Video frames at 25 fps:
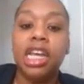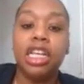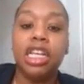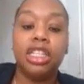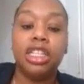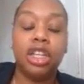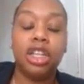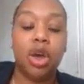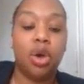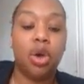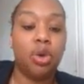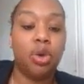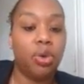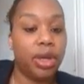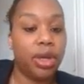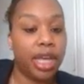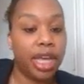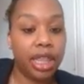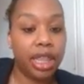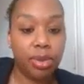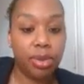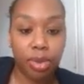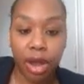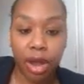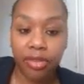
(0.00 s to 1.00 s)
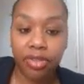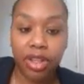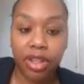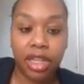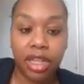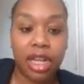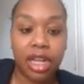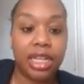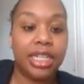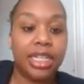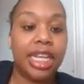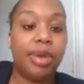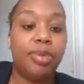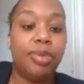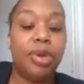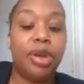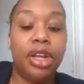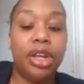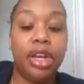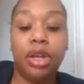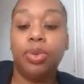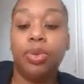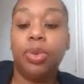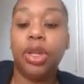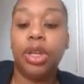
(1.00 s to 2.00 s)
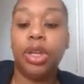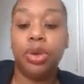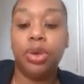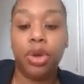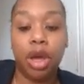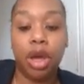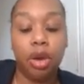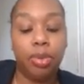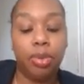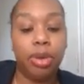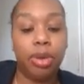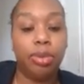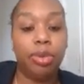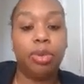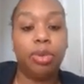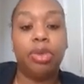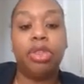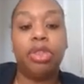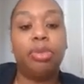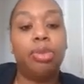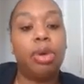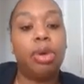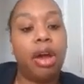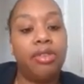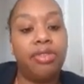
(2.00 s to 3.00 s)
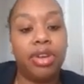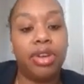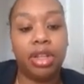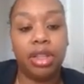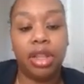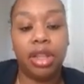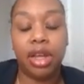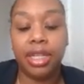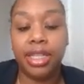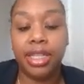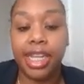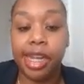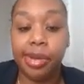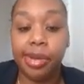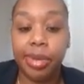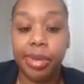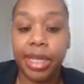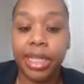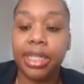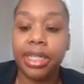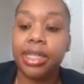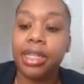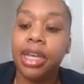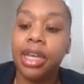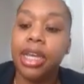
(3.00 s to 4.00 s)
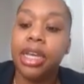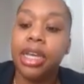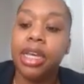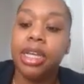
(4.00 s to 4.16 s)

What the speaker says: So get the profit and loss statement done. We do help people with the profit and loss statements.